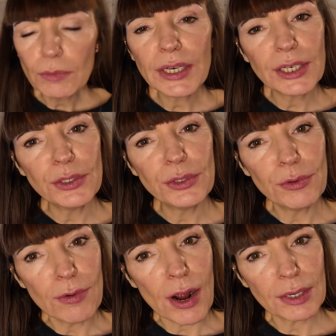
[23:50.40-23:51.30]
then we can do
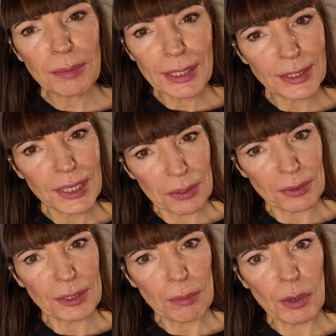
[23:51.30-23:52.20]
the rug, because I
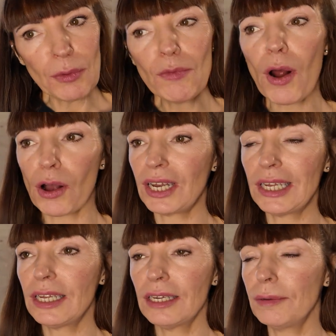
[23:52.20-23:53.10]
also bought a rug.
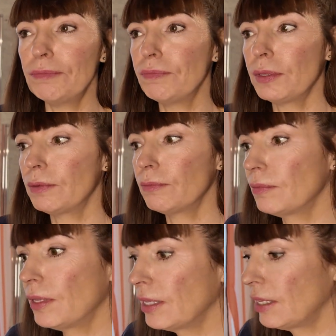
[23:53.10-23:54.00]

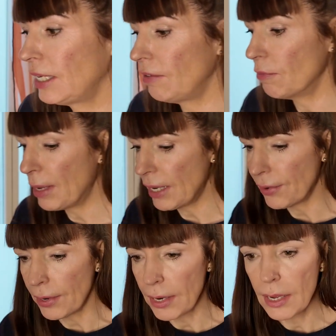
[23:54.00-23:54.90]
Even
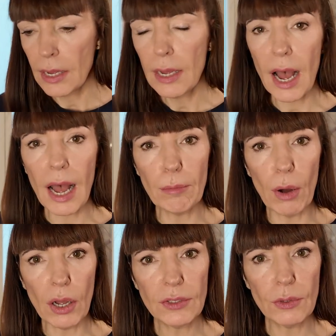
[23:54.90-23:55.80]
better, I
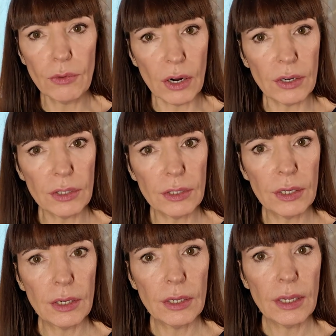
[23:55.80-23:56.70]
bought the rug,
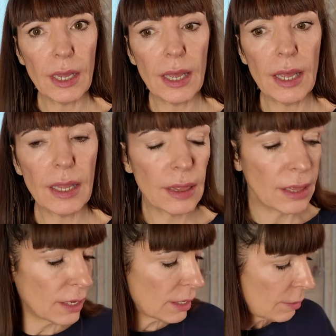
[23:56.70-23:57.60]

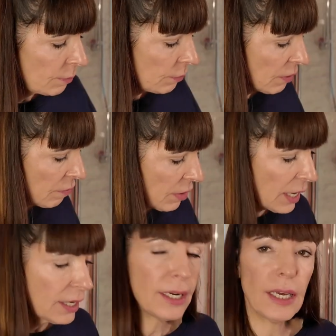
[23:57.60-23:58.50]
and
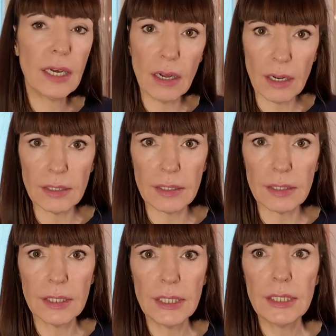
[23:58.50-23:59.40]
vanity color
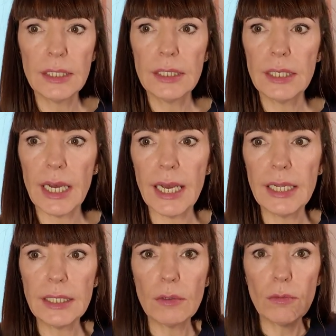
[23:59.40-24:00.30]

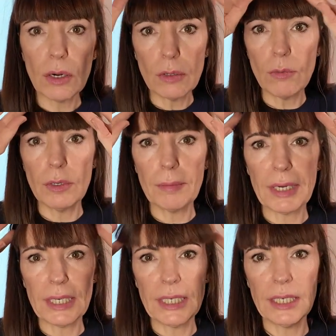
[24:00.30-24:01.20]
and the rug were
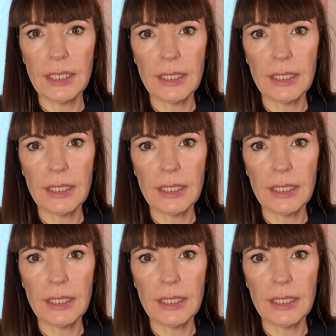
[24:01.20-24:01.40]
my